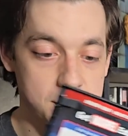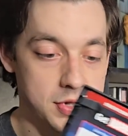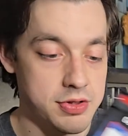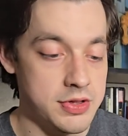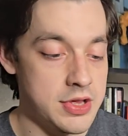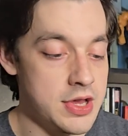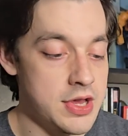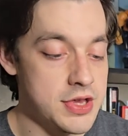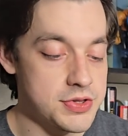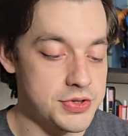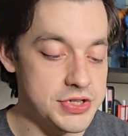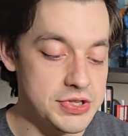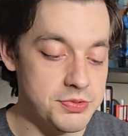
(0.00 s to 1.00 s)
well.
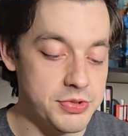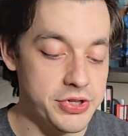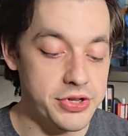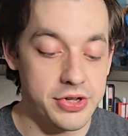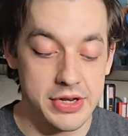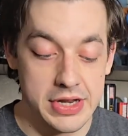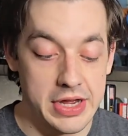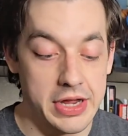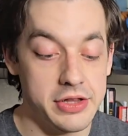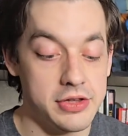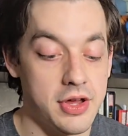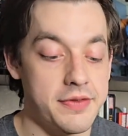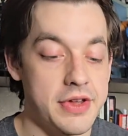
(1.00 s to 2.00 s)
So this is really good. I
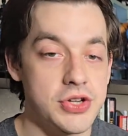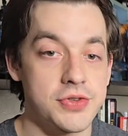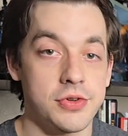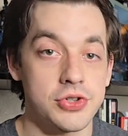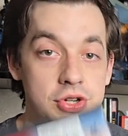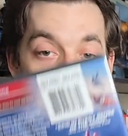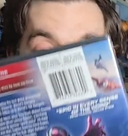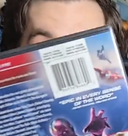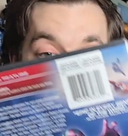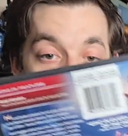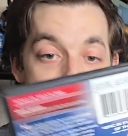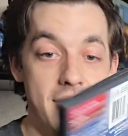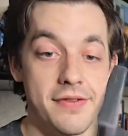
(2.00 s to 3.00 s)
love Age of Ultron. I
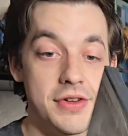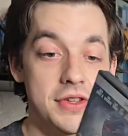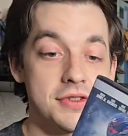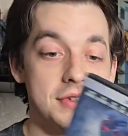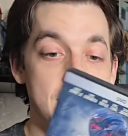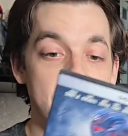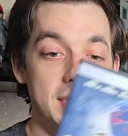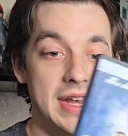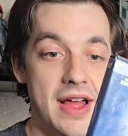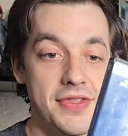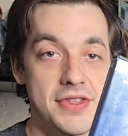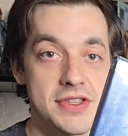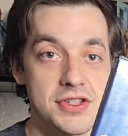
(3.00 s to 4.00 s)
didn't have it, so now I can
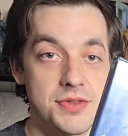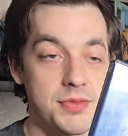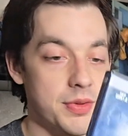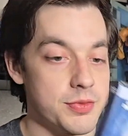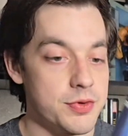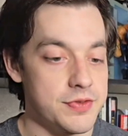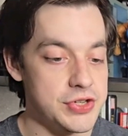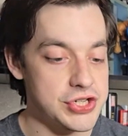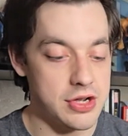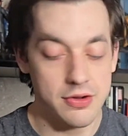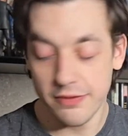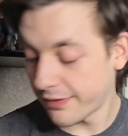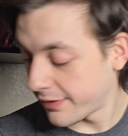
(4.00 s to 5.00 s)
add this to my movie
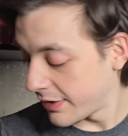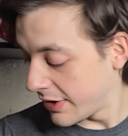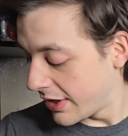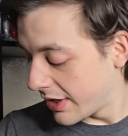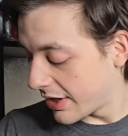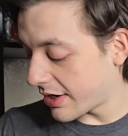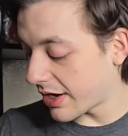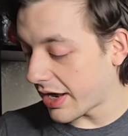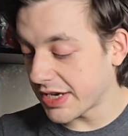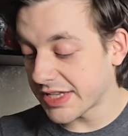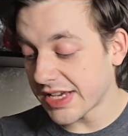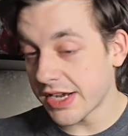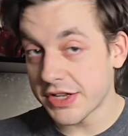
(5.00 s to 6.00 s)
shelf. I
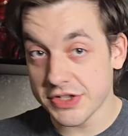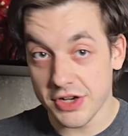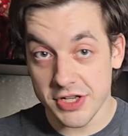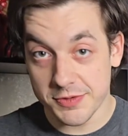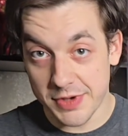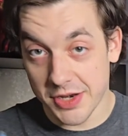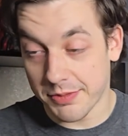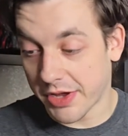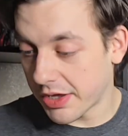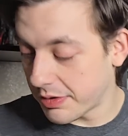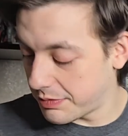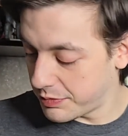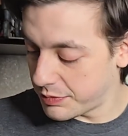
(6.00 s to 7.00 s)
decided to start expanding
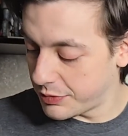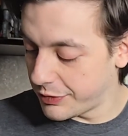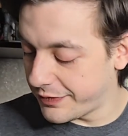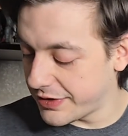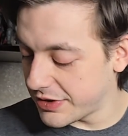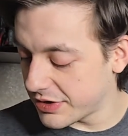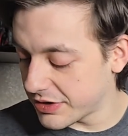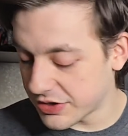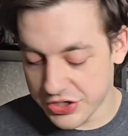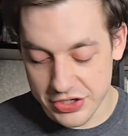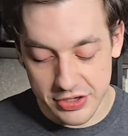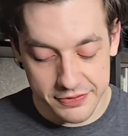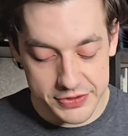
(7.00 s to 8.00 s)
my movie
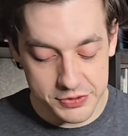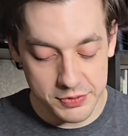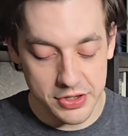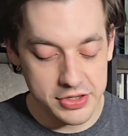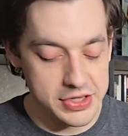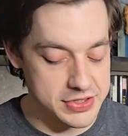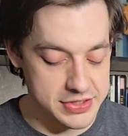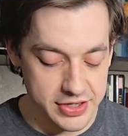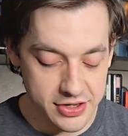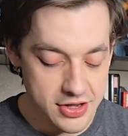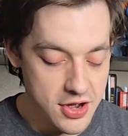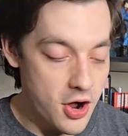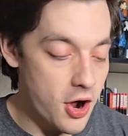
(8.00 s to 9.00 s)
shelf as well, because
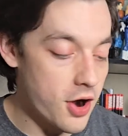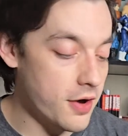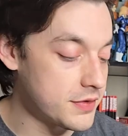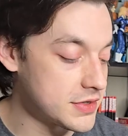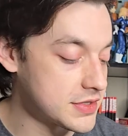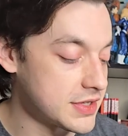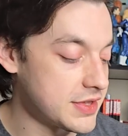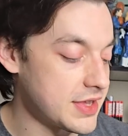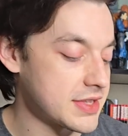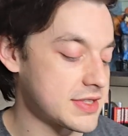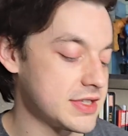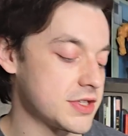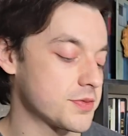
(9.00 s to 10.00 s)
like obviously
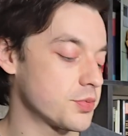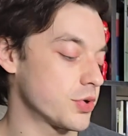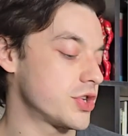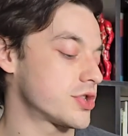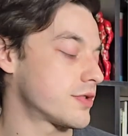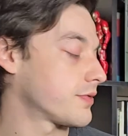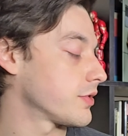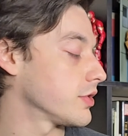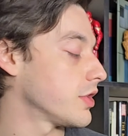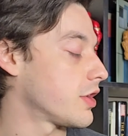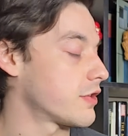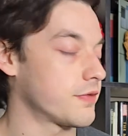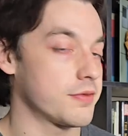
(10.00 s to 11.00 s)
that's the inspiration for a
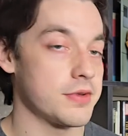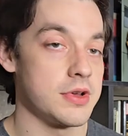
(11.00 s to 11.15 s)
lot of,